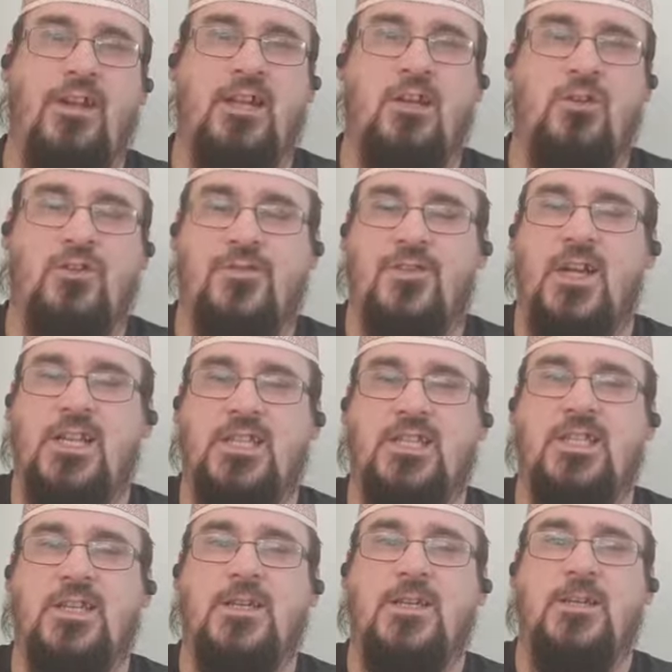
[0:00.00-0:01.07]
close
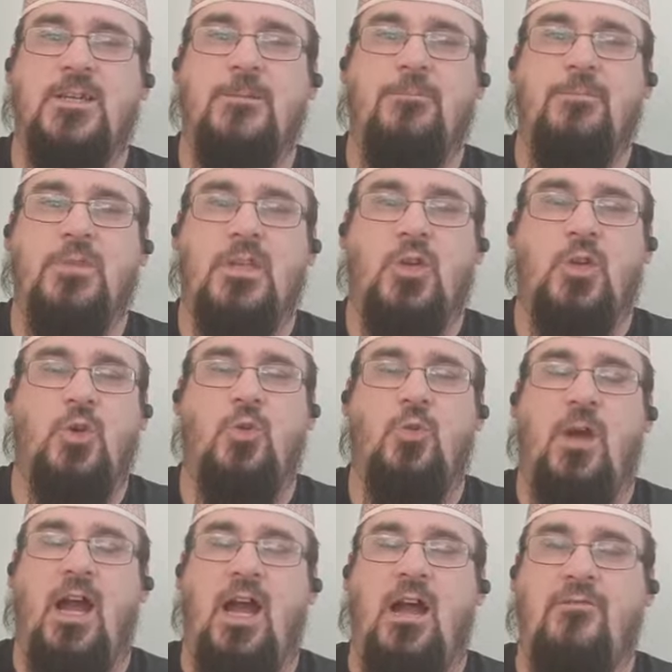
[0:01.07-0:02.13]
friends, who
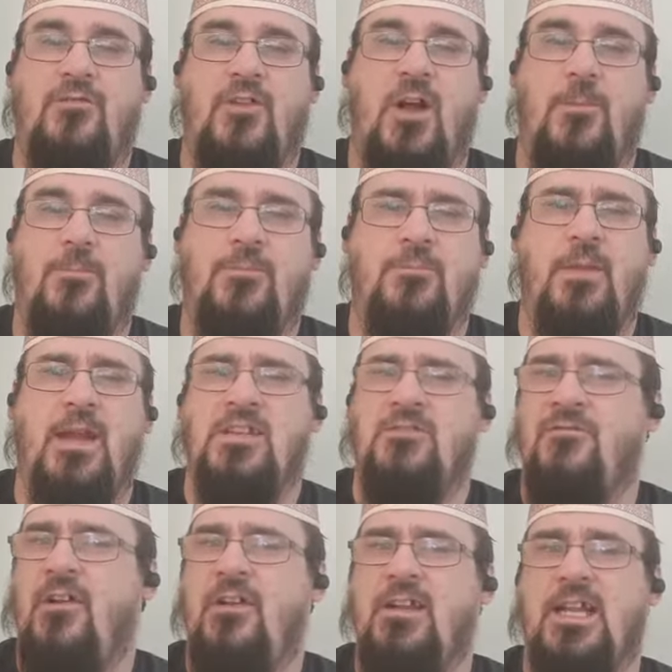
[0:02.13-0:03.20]
have um, made
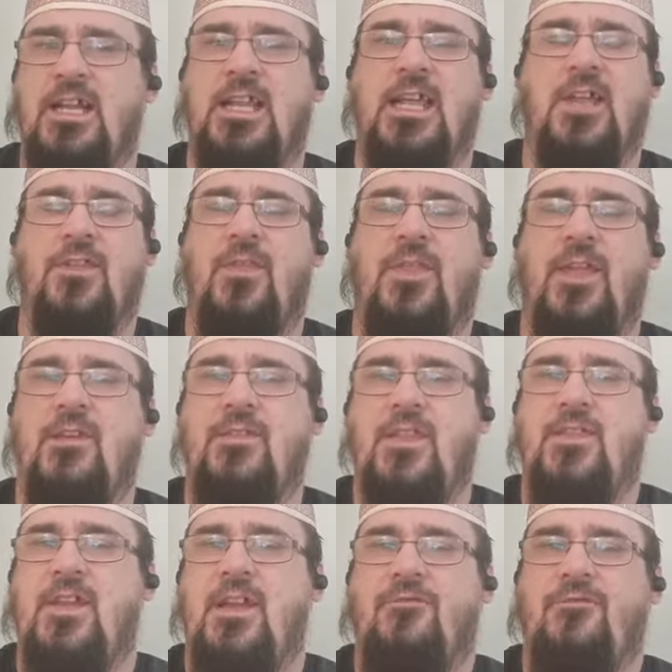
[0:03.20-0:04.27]
very clear that their
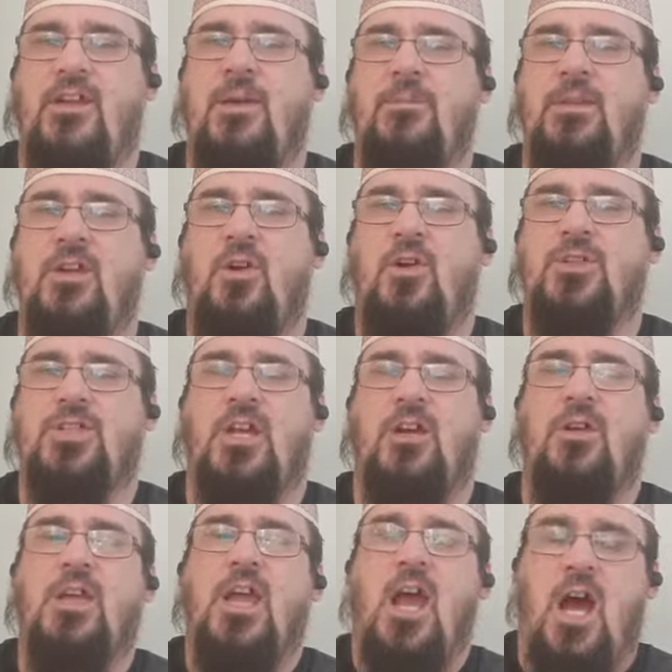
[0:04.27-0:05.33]
that their family are
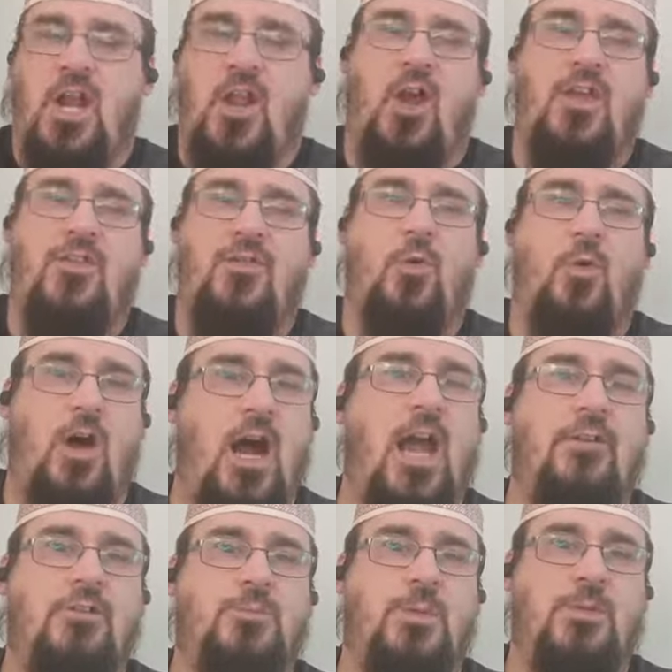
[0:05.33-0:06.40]
hostile. And I thought
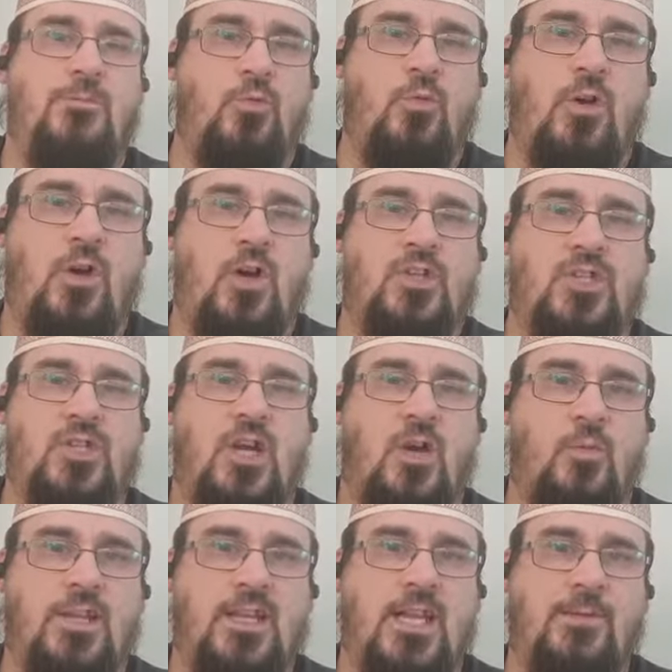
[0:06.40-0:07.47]
Irish people were hostile
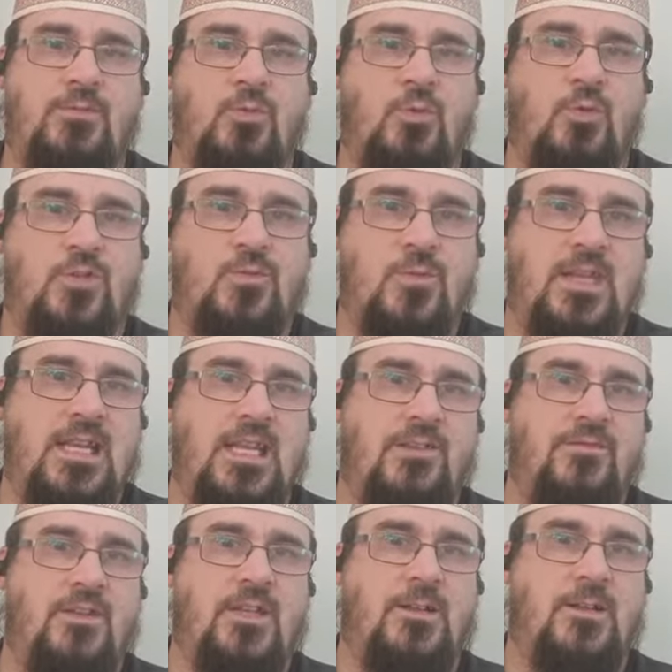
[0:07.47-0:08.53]
when it came towards me
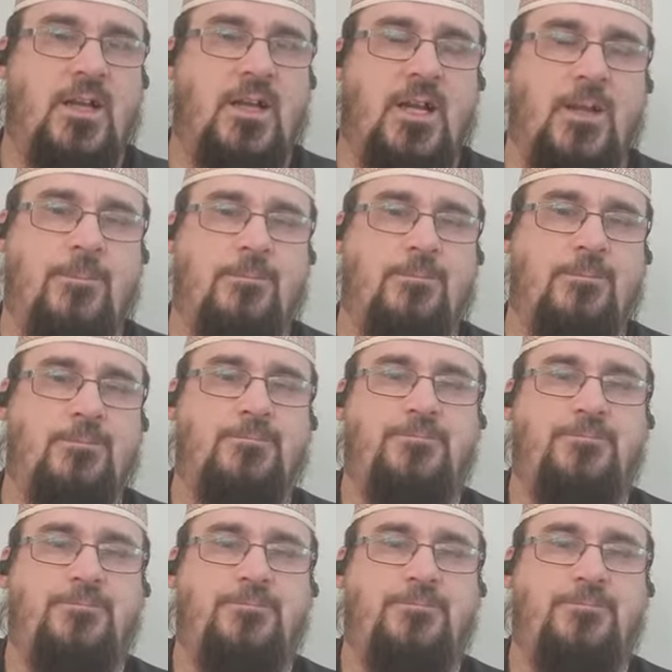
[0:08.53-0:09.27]
leaving um,